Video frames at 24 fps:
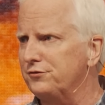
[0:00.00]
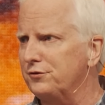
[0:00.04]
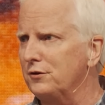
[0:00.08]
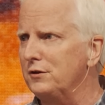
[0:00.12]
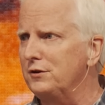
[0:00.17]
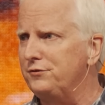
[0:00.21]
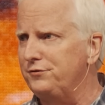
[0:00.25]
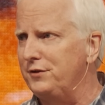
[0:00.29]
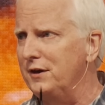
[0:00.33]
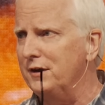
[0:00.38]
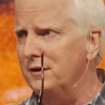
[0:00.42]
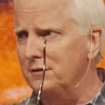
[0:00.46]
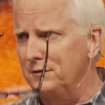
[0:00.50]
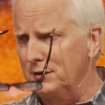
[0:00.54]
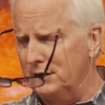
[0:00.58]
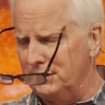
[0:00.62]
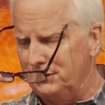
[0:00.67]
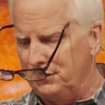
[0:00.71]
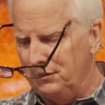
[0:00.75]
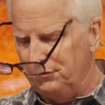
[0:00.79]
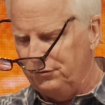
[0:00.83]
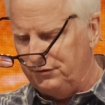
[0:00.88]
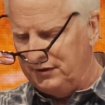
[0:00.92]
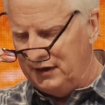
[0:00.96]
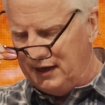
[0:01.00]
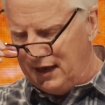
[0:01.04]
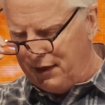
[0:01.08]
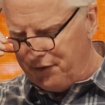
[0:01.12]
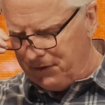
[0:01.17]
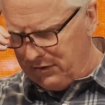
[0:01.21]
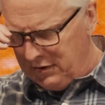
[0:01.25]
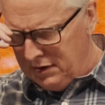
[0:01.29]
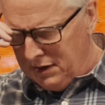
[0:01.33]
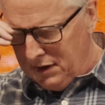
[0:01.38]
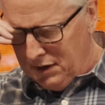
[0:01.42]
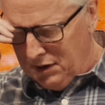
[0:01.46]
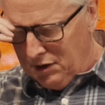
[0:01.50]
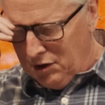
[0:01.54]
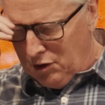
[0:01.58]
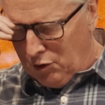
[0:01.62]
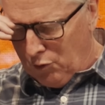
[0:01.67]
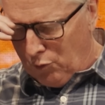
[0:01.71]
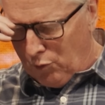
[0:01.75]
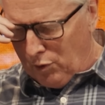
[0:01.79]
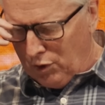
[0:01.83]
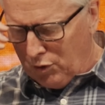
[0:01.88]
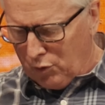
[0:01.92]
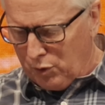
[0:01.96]
So let's take a look at those together
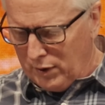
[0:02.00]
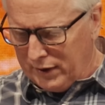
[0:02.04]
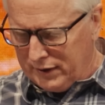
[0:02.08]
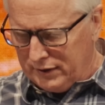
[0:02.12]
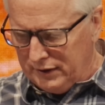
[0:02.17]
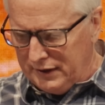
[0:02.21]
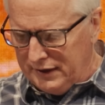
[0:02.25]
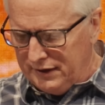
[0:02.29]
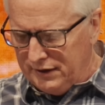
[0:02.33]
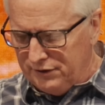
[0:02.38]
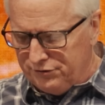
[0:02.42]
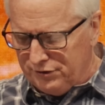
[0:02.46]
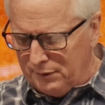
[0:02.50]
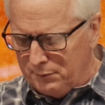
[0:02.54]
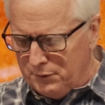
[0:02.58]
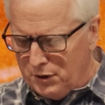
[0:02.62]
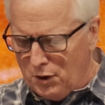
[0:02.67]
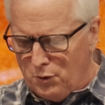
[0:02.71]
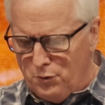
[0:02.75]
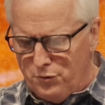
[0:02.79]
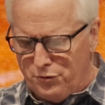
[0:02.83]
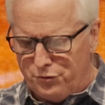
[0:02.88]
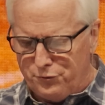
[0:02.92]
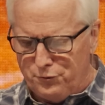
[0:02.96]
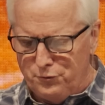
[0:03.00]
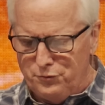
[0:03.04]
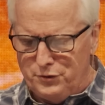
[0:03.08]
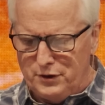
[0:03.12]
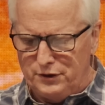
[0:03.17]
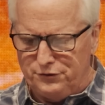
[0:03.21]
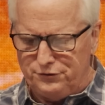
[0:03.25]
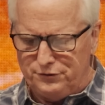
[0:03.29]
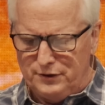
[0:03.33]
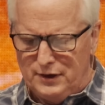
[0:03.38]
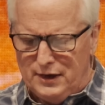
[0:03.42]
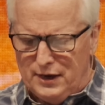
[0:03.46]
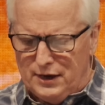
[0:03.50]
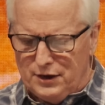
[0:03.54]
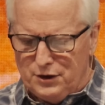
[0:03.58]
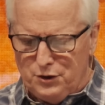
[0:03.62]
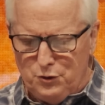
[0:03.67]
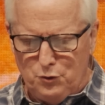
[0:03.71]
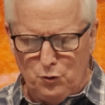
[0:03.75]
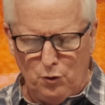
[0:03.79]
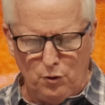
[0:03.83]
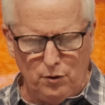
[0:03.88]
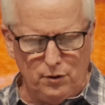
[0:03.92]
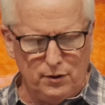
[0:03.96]
real quickly. And as I'm going through this,
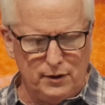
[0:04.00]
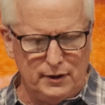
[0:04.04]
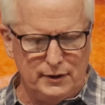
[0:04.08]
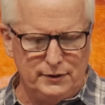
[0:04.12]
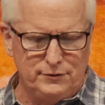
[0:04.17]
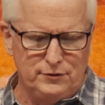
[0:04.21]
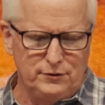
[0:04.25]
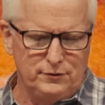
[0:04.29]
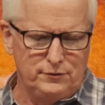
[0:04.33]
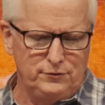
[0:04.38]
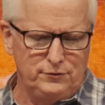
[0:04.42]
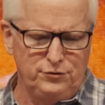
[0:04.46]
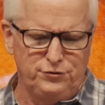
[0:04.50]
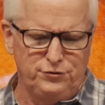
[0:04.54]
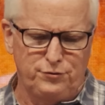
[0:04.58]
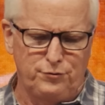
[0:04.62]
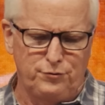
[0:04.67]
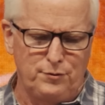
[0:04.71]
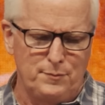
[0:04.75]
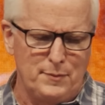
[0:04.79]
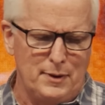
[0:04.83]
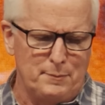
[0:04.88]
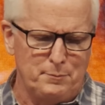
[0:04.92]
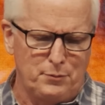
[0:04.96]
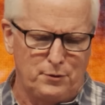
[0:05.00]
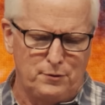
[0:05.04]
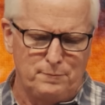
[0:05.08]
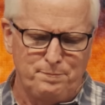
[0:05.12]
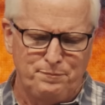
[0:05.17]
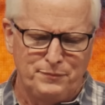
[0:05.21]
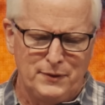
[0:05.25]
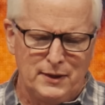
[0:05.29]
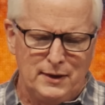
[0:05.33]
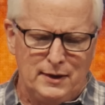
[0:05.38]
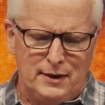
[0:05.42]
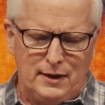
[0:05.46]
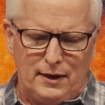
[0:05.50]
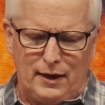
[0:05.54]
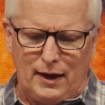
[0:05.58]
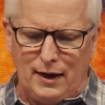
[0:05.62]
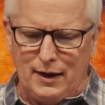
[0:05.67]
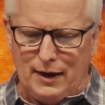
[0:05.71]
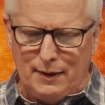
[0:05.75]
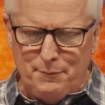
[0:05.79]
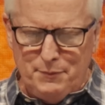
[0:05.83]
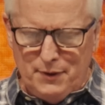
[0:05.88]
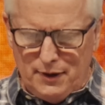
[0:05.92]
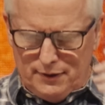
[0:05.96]
your, just to remember,
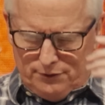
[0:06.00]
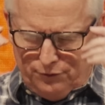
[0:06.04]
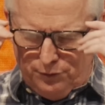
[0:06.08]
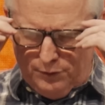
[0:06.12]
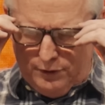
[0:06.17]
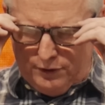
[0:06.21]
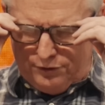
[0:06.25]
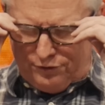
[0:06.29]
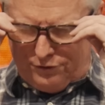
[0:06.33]
I'm not doing a